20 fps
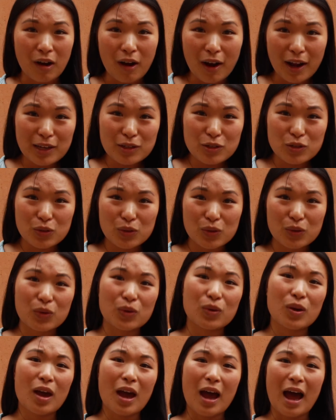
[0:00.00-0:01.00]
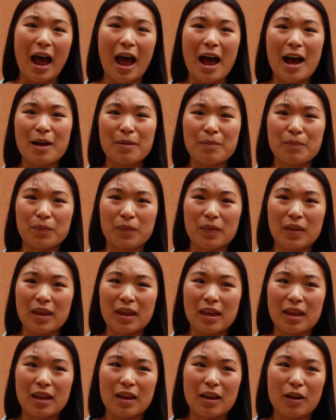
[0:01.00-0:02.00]
guide you,
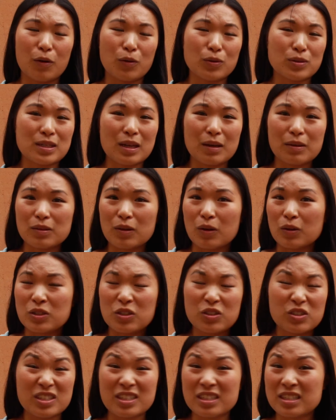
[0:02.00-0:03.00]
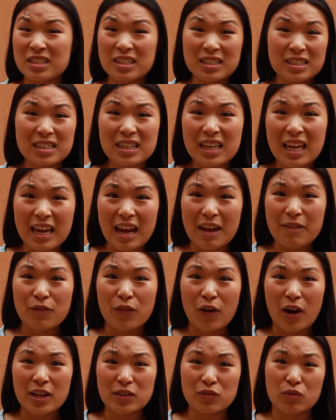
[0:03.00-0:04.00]
or just to get
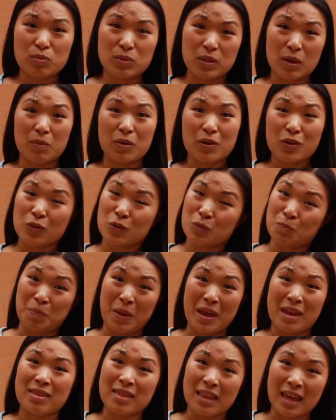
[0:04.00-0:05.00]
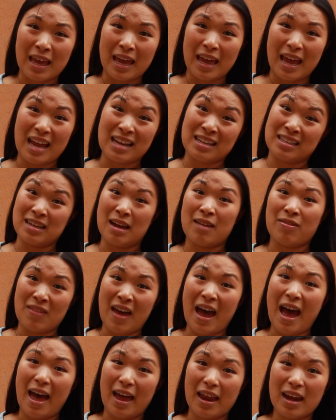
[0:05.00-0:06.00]
advice from someone who's been there and done
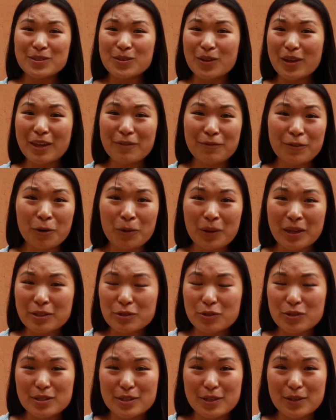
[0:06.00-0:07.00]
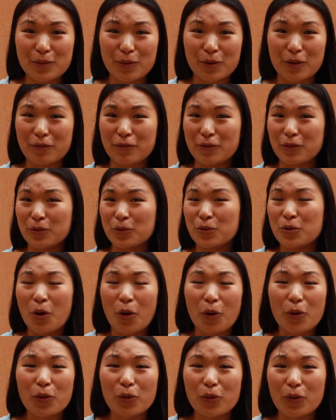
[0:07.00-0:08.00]
that. So if you're interested, or if you
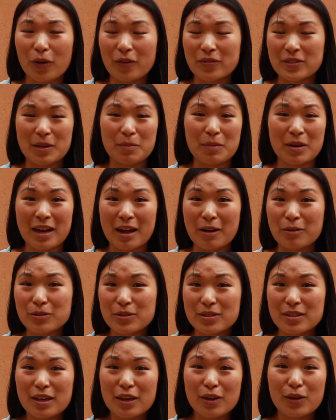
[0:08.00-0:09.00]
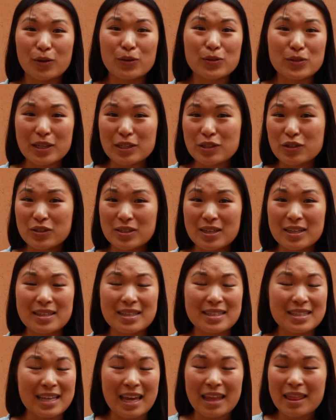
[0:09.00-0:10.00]
know of someone else who's interested,
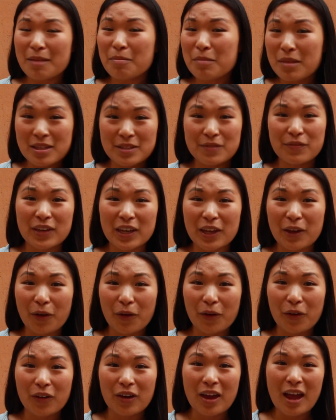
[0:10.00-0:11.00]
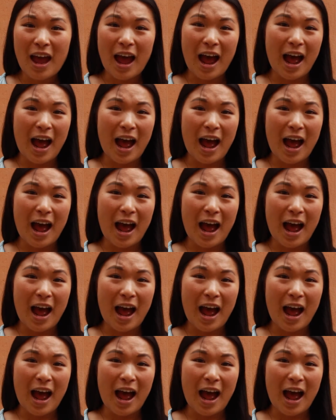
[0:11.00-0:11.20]
send them this video,